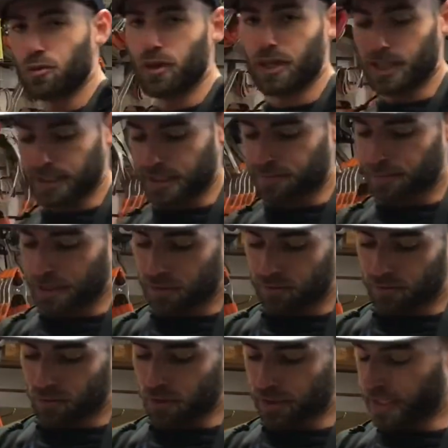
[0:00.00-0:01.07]
run on the
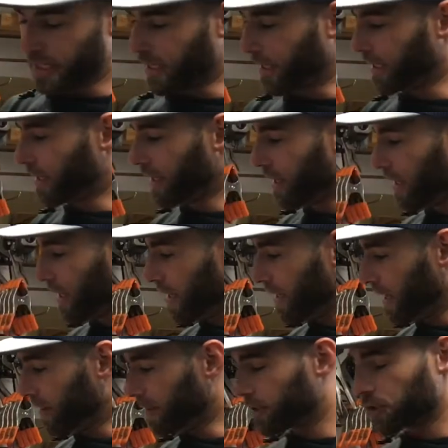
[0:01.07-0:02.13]
belt for you.
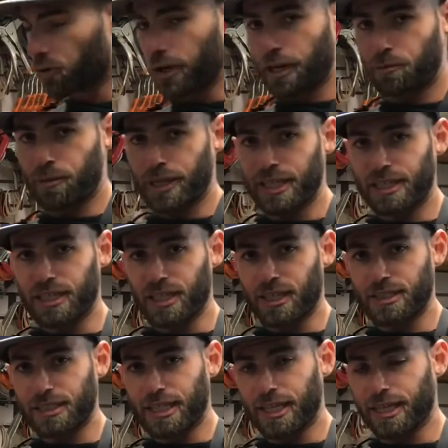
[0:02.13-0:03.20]
Now the scraping
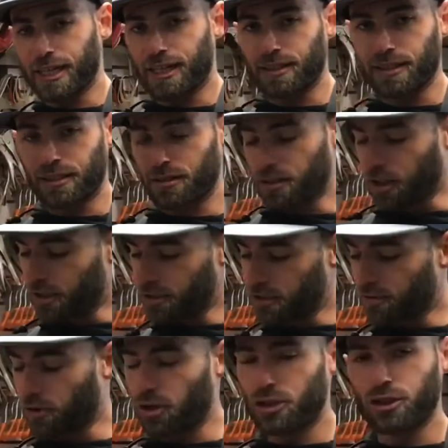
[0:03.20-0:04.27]
does get a little
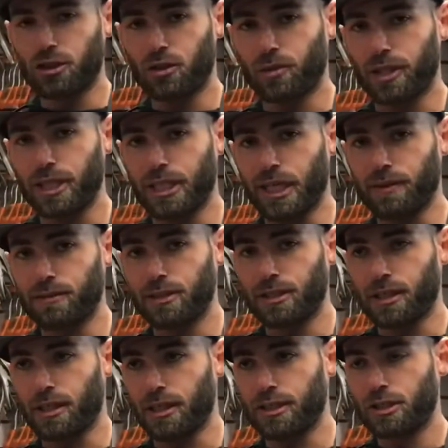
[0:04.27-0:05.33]
controversial when it comes
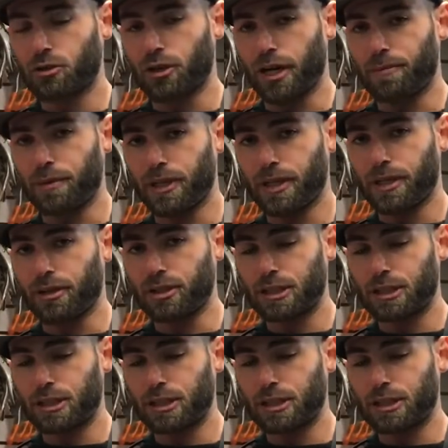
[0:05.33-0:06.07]
to scraping your